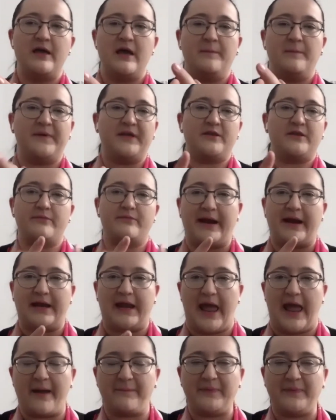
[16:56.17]
be directly
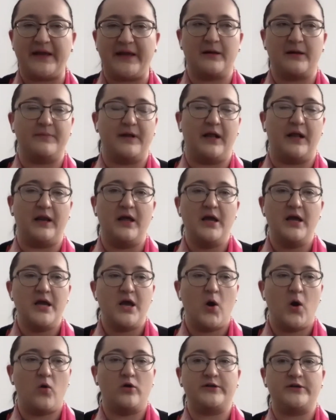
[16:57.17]
applicable
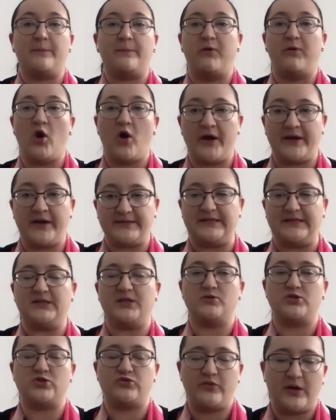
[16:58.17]
or deployed in
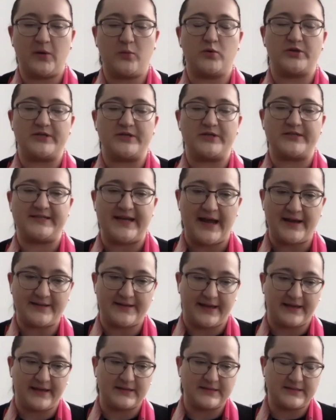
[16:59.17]
those real-world
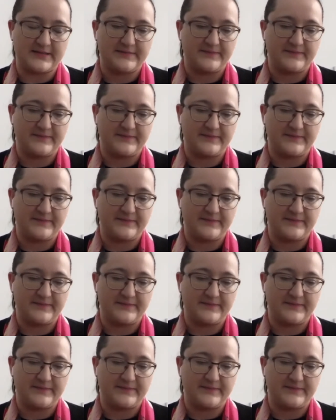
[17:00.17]
settings?